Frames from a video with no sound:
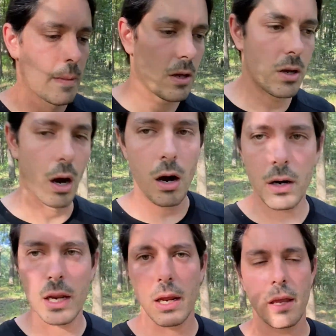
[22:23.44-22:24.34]

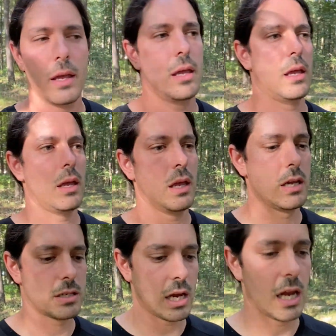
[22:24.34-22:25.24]
Gardening
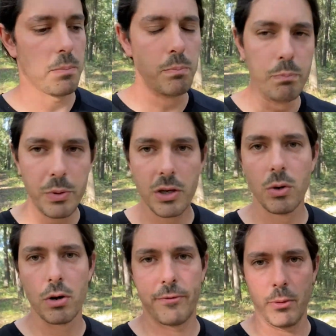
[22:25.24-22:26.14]
is a
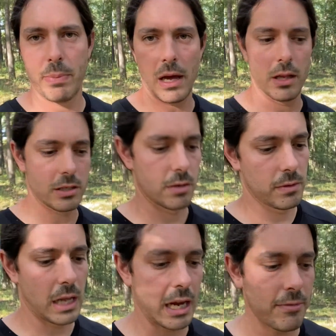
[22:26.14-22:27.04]
beautiful balance of
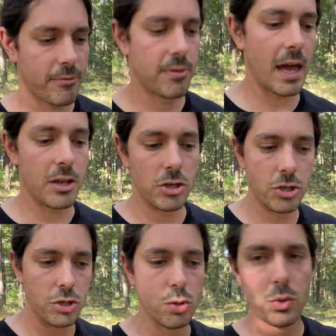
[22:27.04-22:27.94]
life that
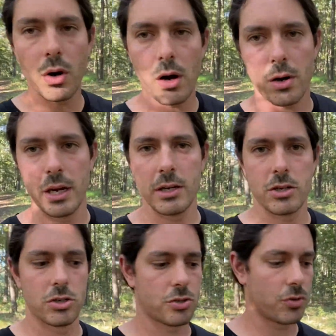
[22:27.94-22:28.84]
you are in
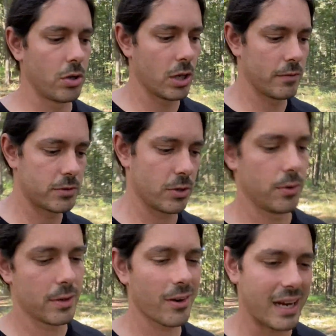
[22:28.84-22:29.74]
control of.
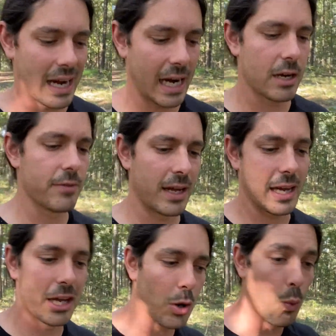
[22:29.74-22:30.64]
So you're kind of like,
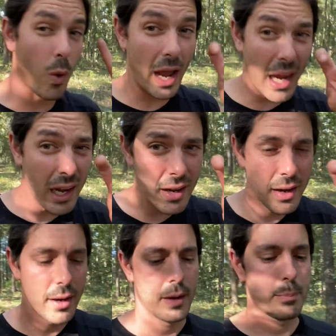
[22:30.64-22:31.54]
in a way,
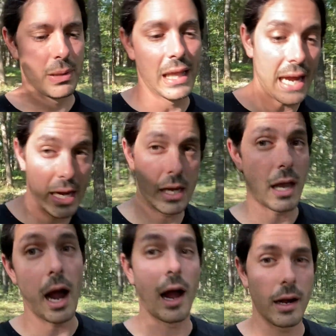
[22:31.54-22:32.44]
playing
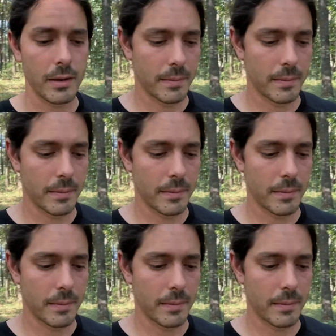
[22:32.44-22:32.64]
God,